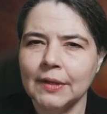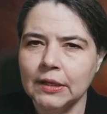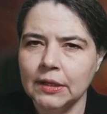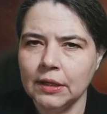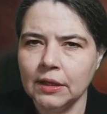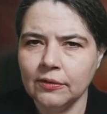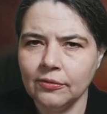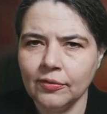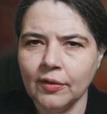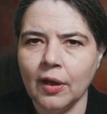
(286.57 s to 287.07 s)

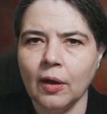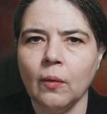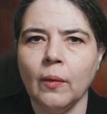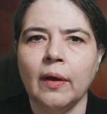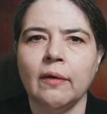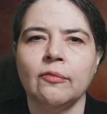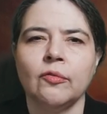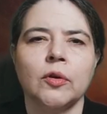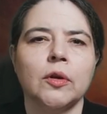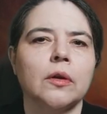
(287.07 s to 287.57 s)
If,
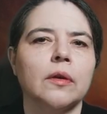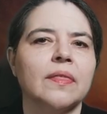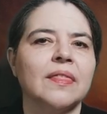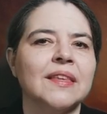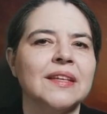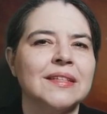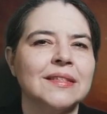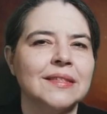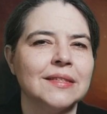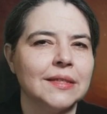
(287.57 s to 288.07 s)
however,
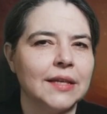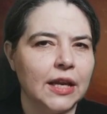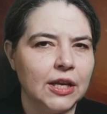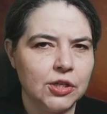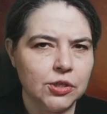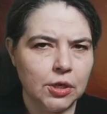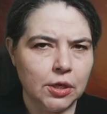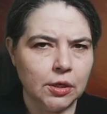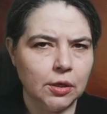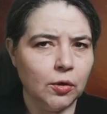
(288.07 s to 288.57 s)
the
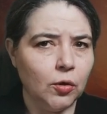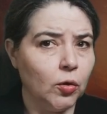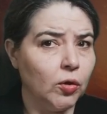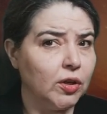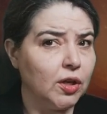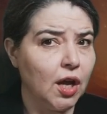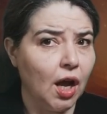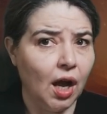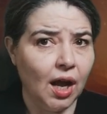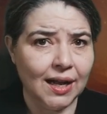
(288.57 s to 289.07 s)
station could
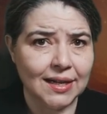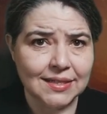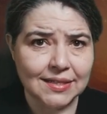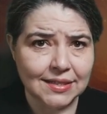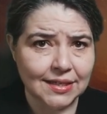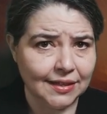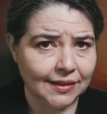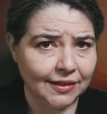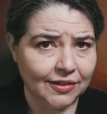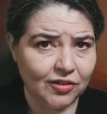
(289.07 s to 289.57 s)

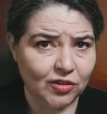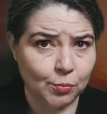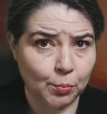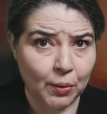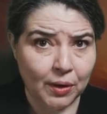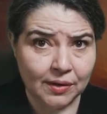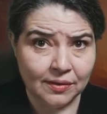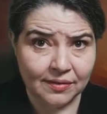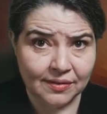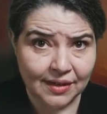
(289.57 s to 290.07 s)
constantly
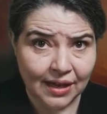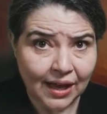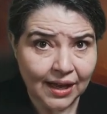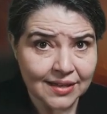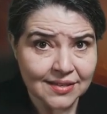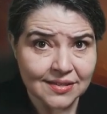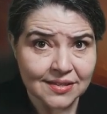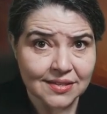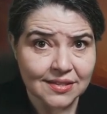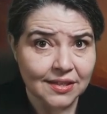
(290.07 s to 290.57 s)
spread
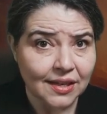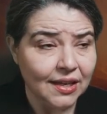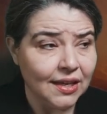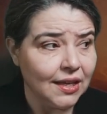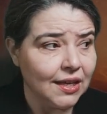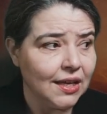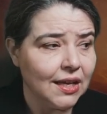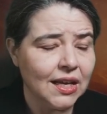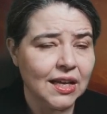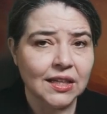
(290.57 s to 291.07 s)
dust,
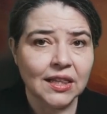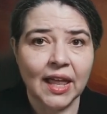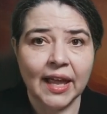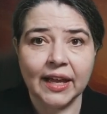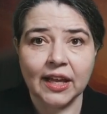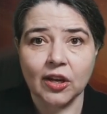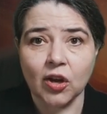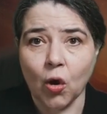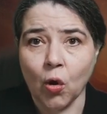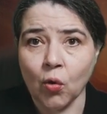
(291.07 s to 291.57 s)
like
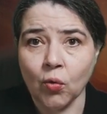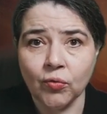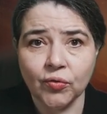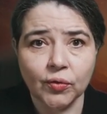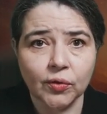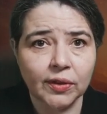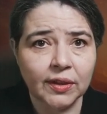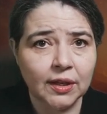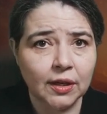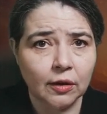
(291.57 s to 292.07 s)
an
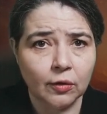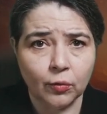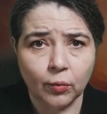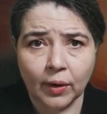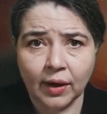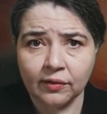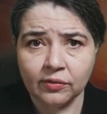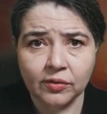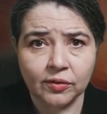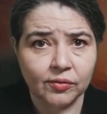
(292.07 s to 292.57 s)
overly
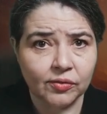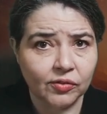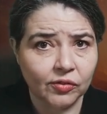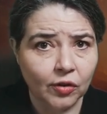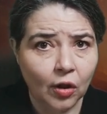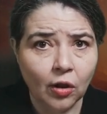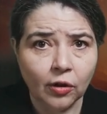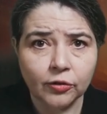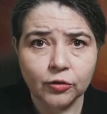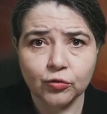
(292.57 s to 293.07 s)
aggressive
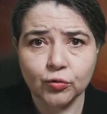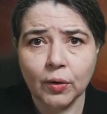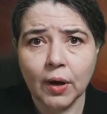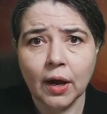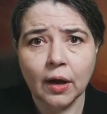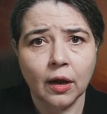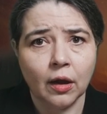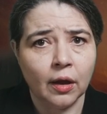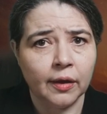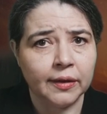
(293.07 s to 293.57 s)
salt
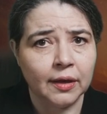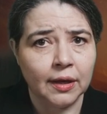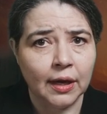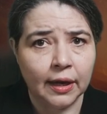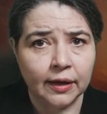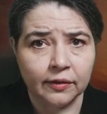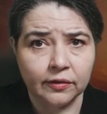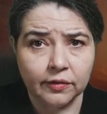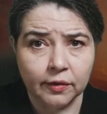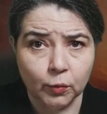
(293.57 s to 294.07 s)
truck on an
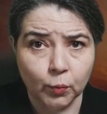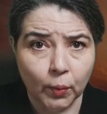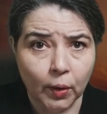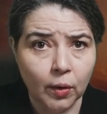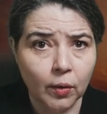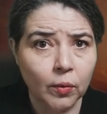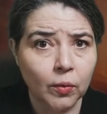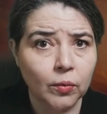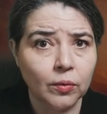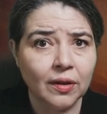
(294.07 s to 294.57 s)
icy
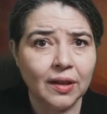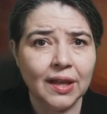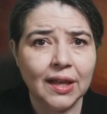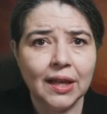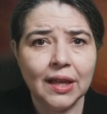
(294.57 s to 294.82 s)
road,